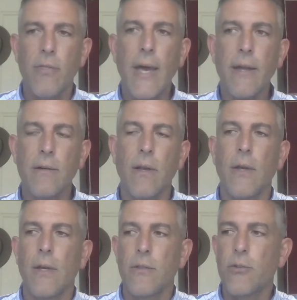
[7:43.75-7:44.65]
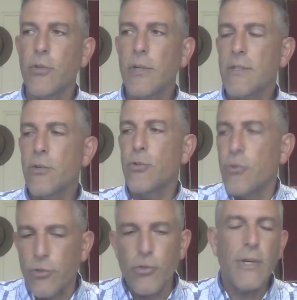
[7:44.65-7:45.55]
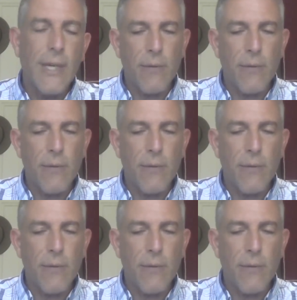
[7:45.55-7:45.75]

that the Trinity